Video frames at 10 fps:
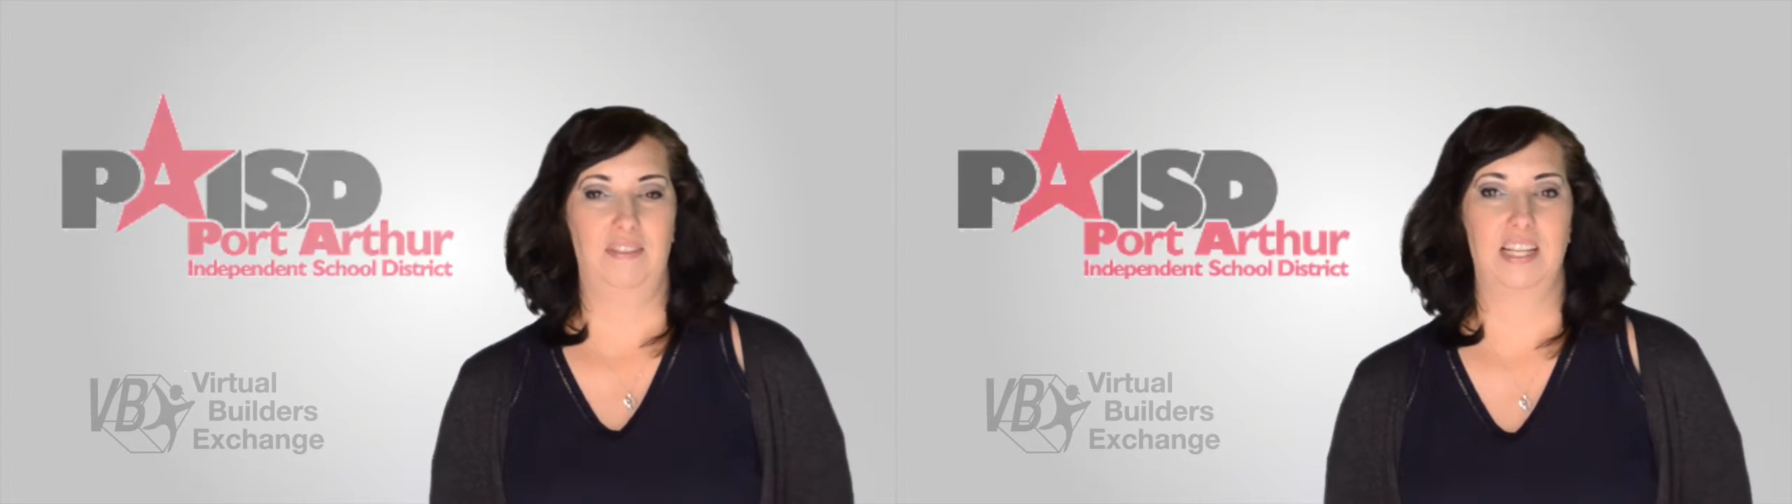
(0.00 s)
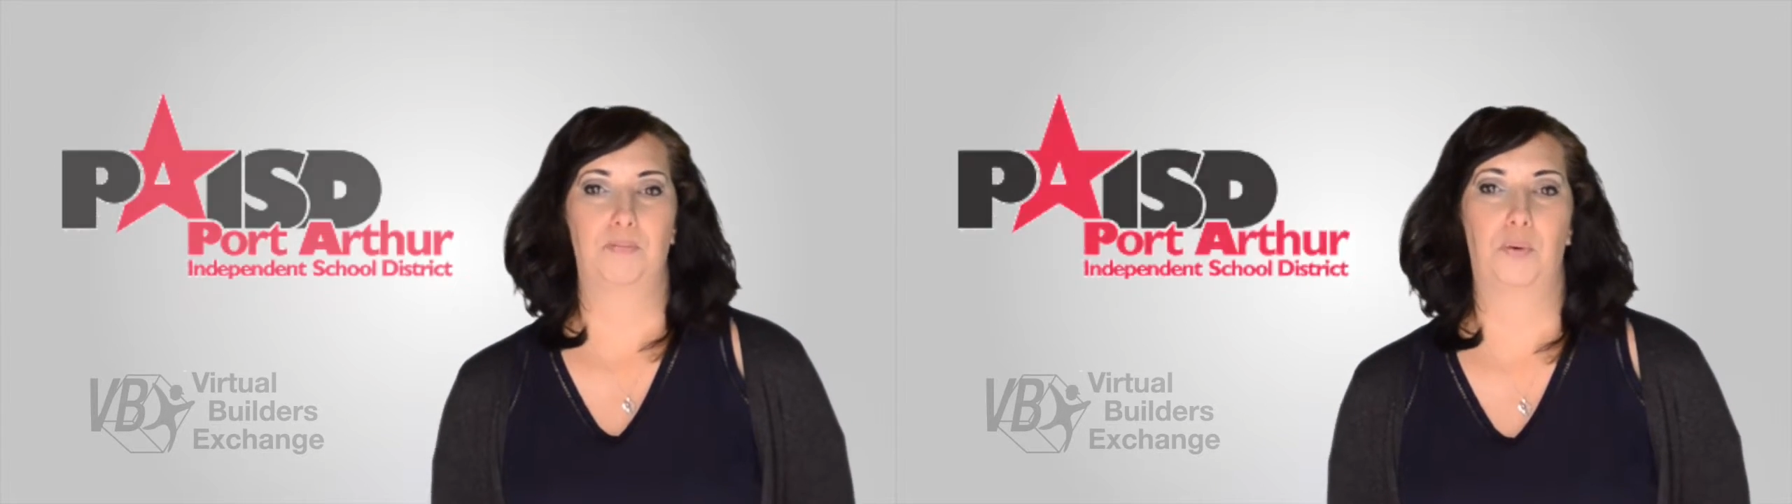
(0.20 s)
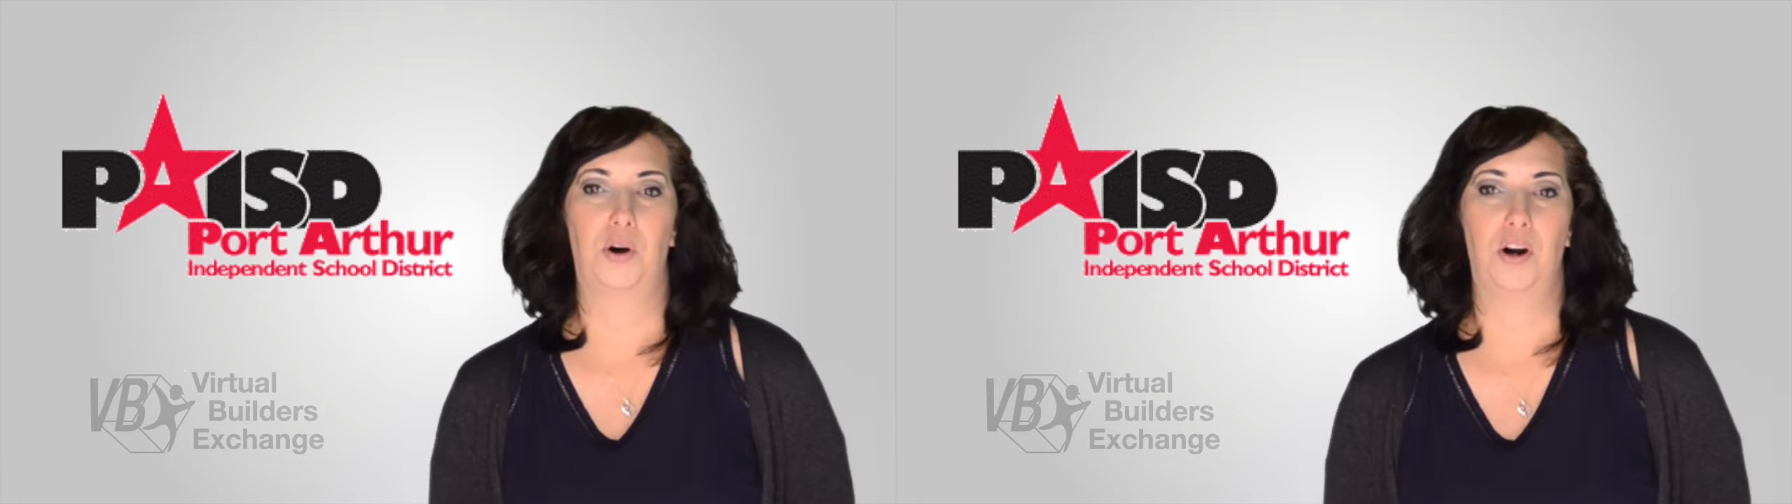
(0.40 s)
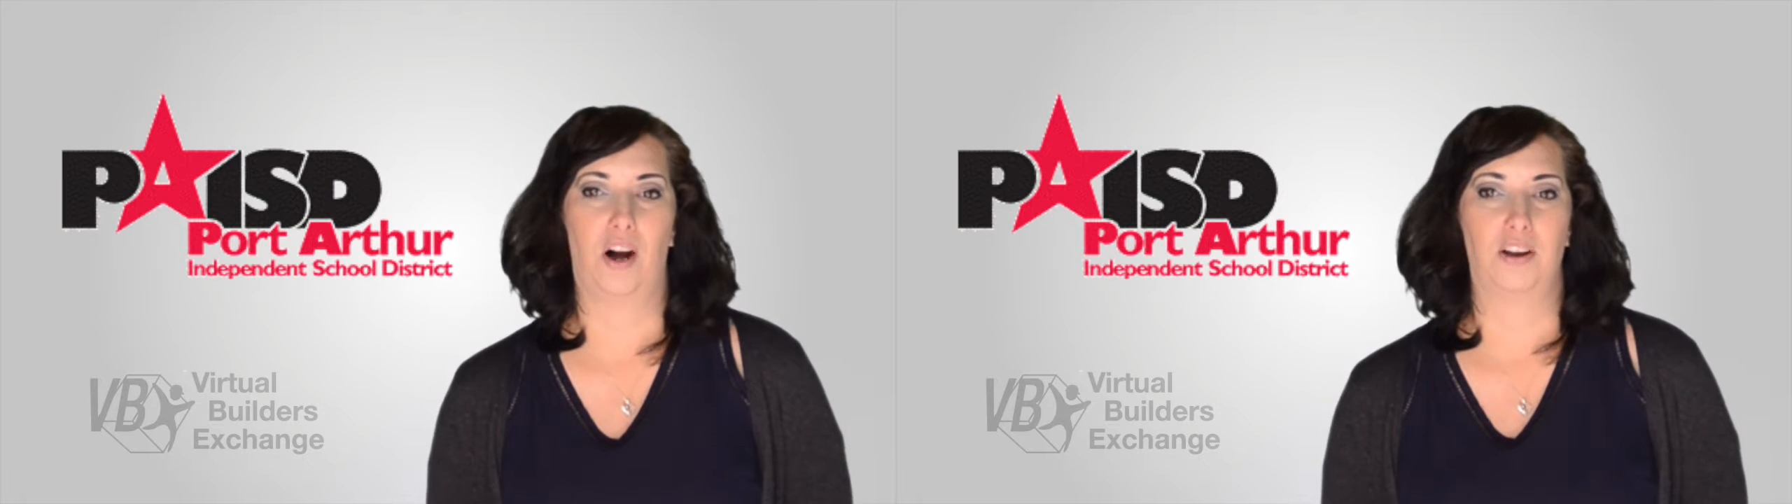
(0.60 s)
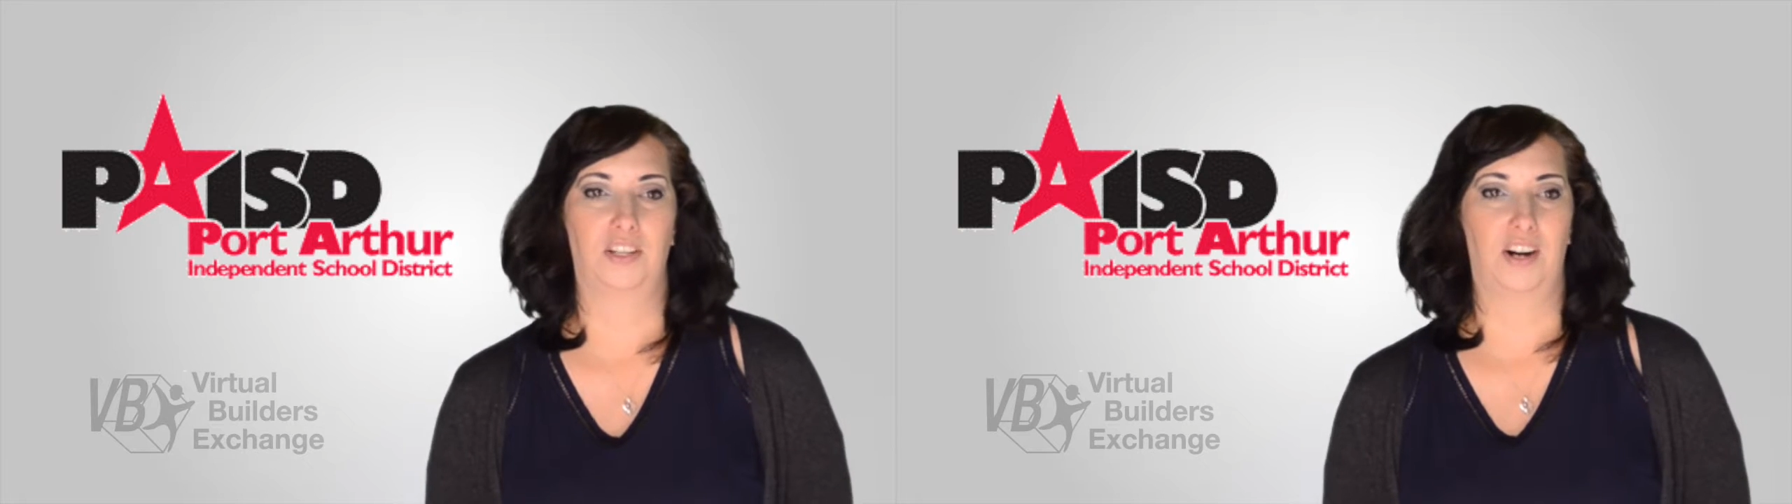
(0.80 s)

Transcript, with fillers: is Port Arthur